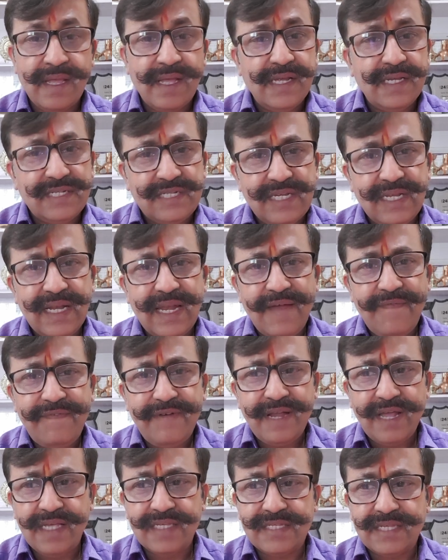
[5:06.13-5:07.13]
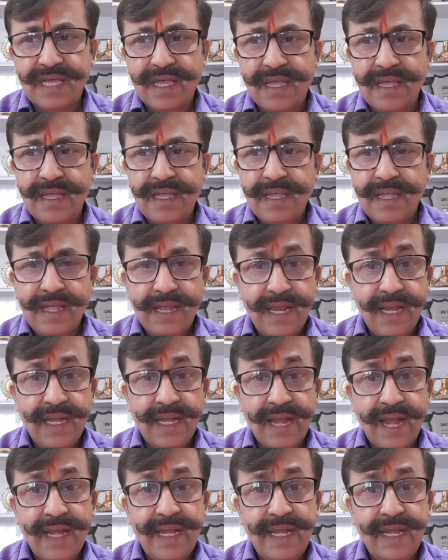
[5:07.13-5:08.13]
She left NASA in
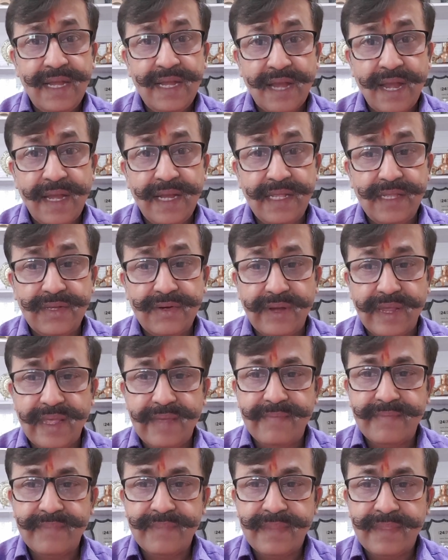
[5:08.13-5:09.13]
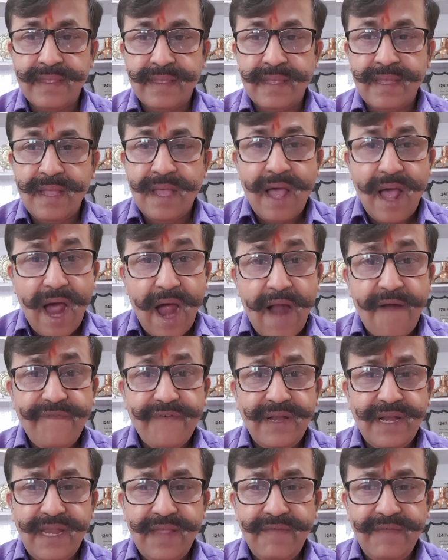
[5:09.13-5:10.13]
1993.
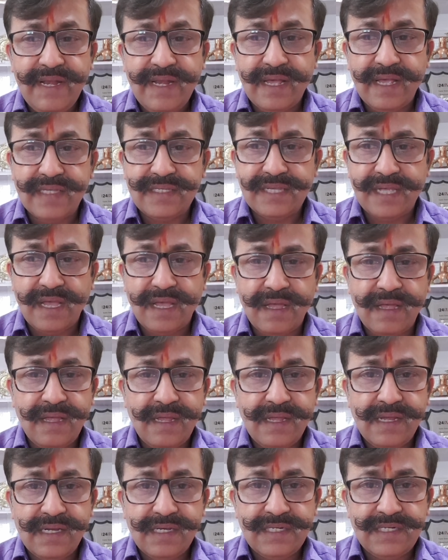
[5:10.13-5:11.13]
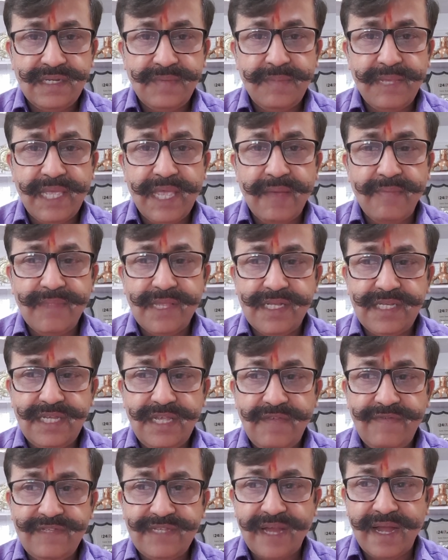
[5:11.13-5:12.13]
After leaving NASA, she became the
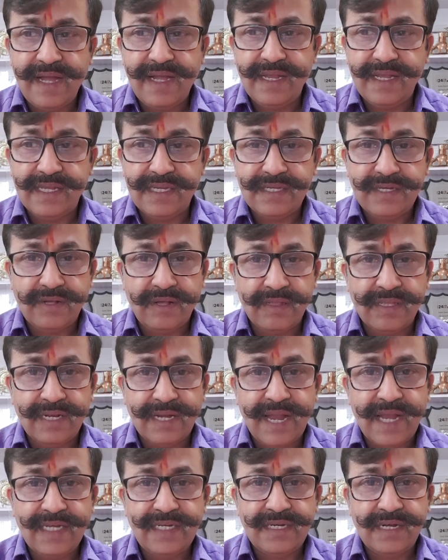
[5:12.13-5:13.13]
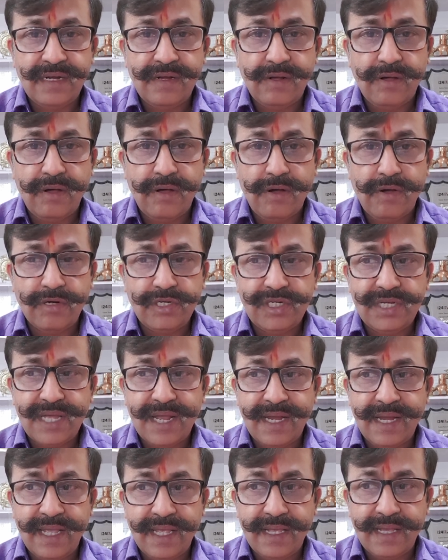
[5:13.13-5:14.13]
chief scientist on the National
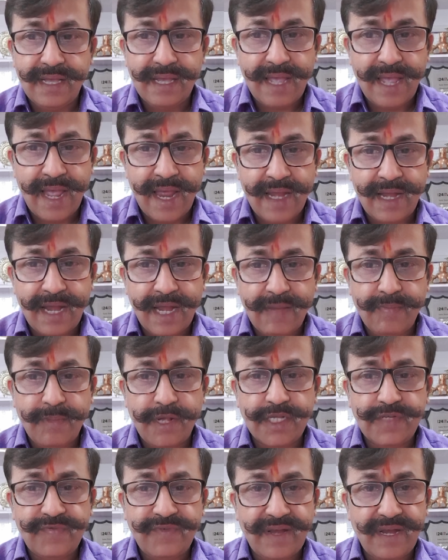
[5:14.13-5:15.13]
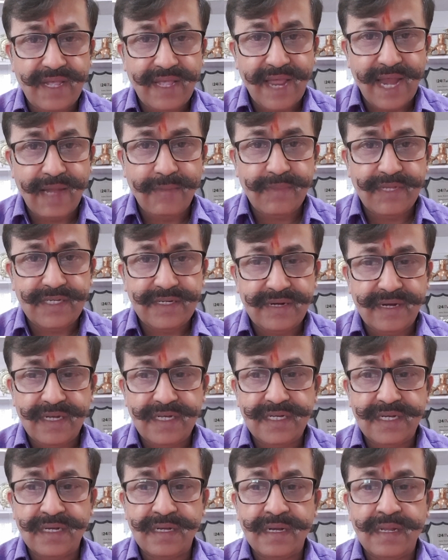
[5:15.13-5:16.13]
Oceanic and Atmospheric
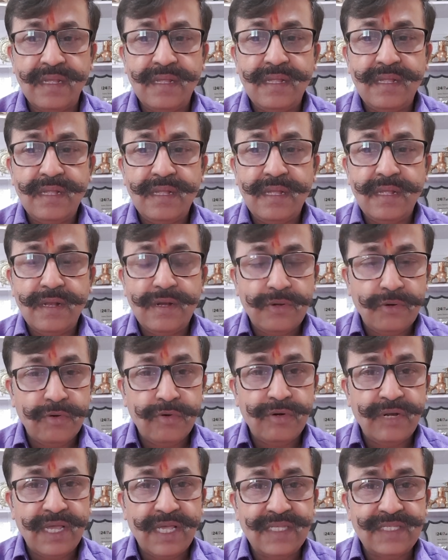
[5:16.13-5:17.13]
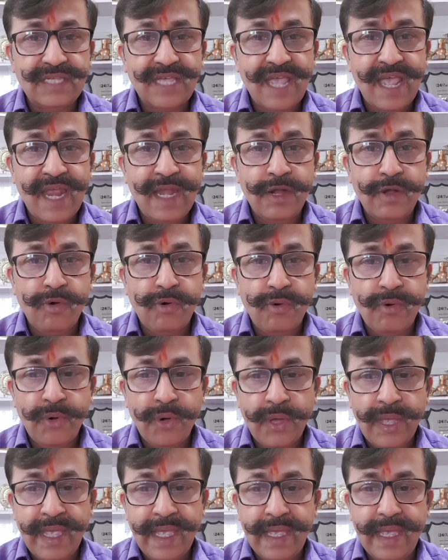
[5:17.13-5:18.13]
Administration, known as
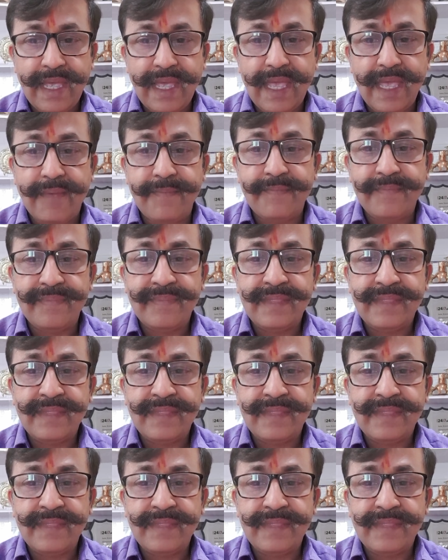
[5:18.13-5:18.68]
NOAA.